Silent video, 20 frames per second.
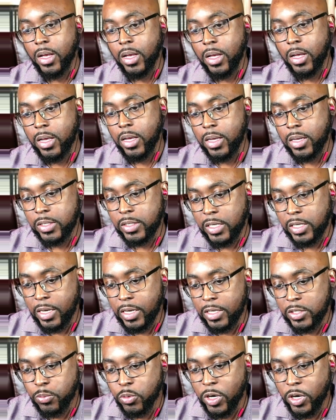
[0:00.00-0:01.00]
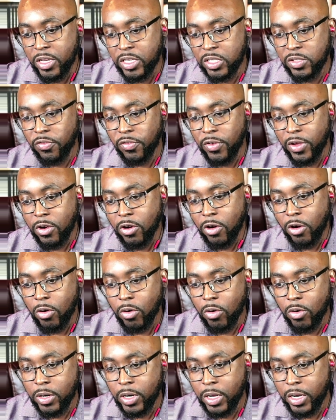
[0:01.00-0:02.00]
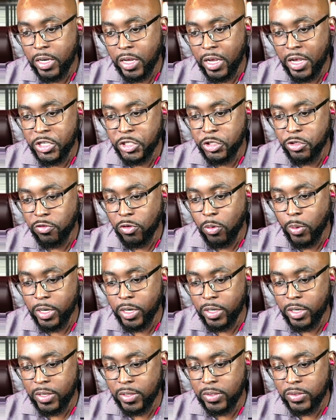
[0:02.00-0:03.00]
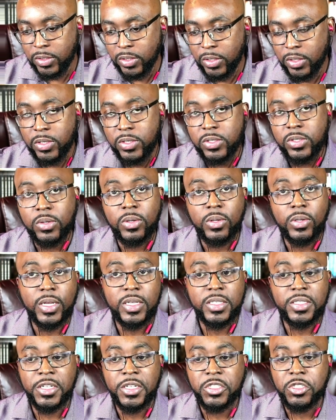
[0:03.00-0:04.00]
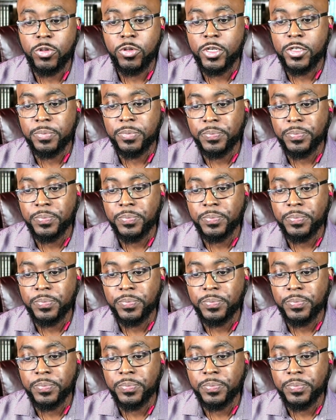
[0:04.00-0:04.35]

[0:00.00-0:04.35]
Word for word: is is putting his finger on the issue for what it is so let's get to it